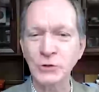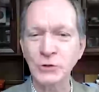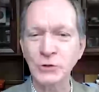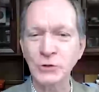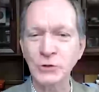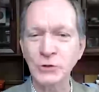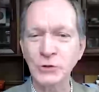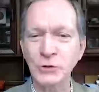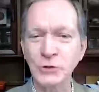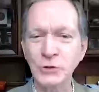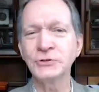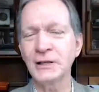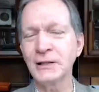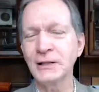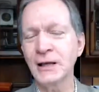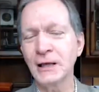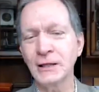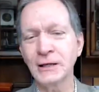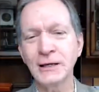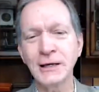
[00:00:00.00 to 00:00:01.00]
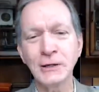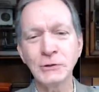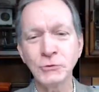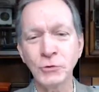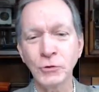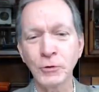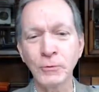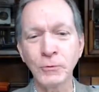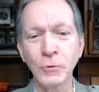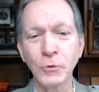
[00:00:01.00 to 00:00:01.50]
she said the other
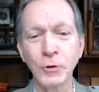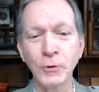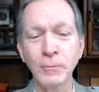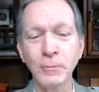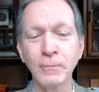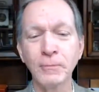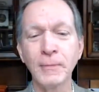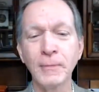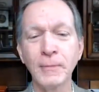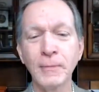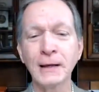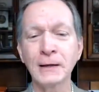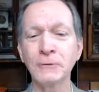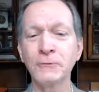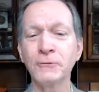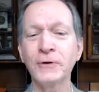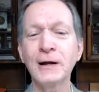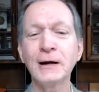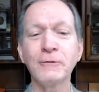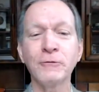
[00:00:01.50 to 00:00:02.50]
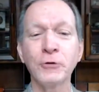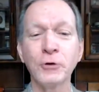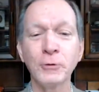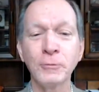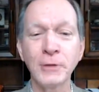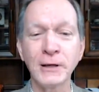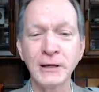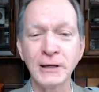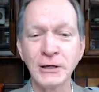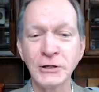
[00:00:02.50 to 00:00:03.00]
kids were making fun of her
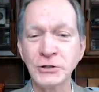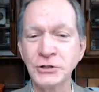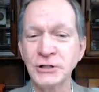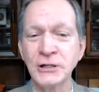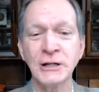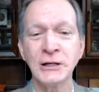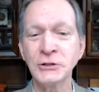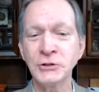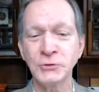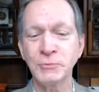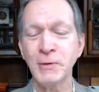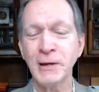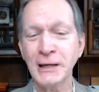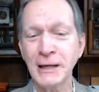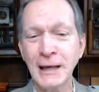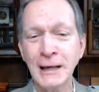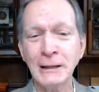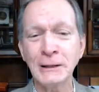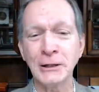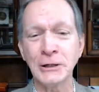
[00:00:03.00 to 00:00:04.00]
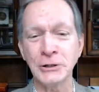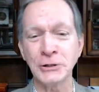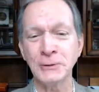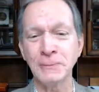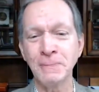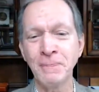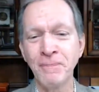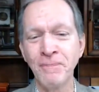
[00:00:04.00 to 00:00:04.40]
because she didn't speak English.